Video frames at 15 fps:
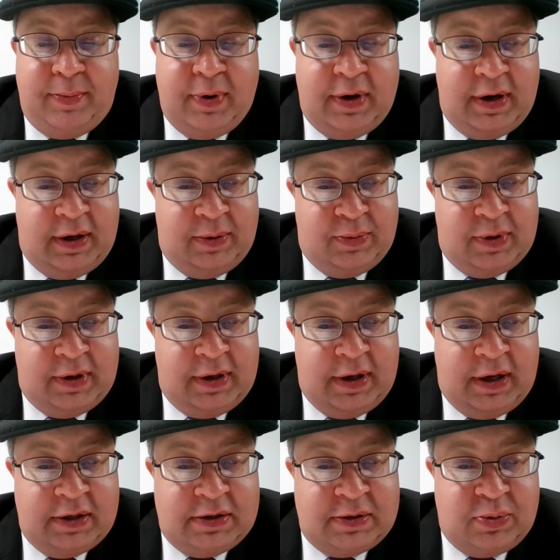But anyway,
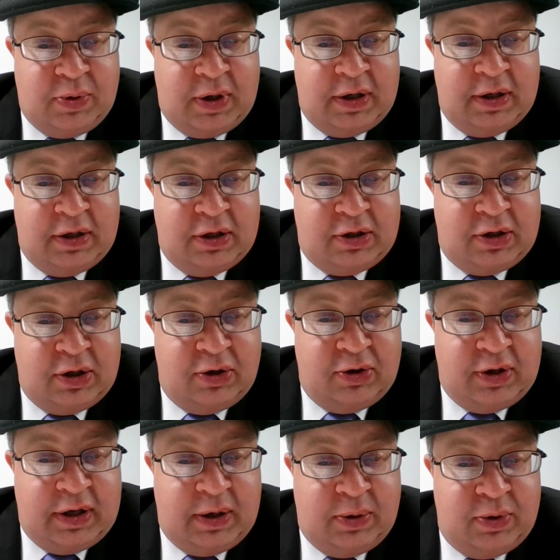I just wanted to share
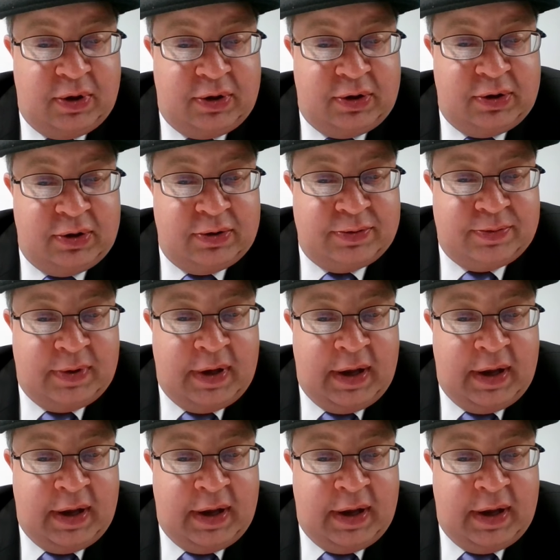that with you.